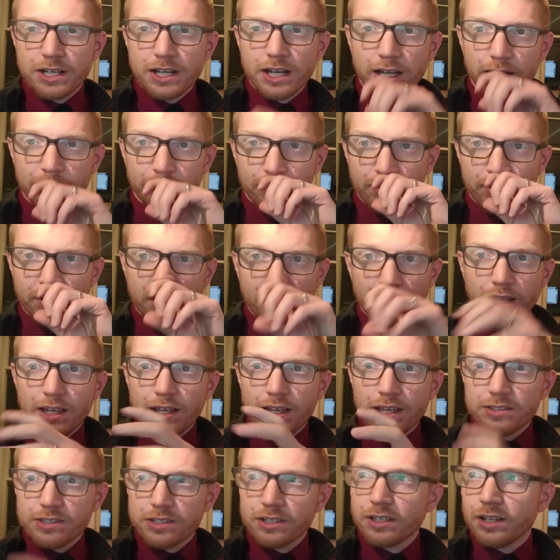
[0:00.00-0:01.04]
cover,
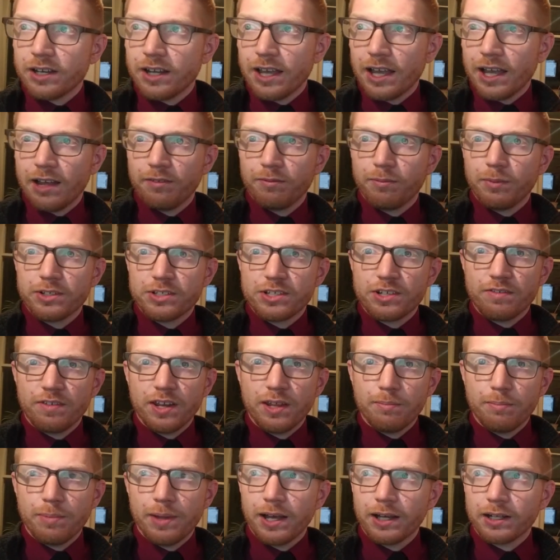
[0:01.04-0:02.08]
isn't going to have much of an
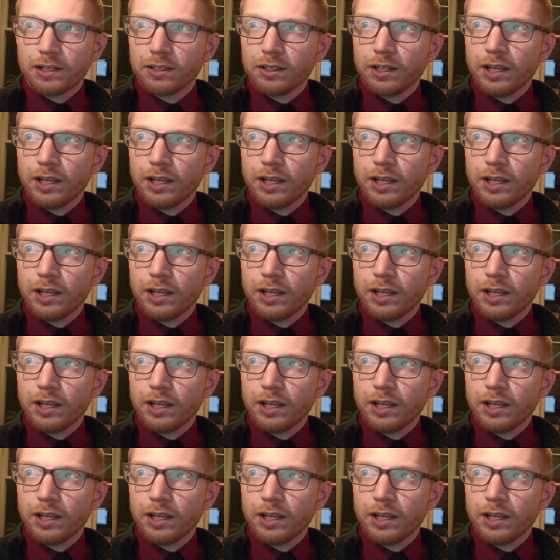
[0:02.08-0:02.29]
impact.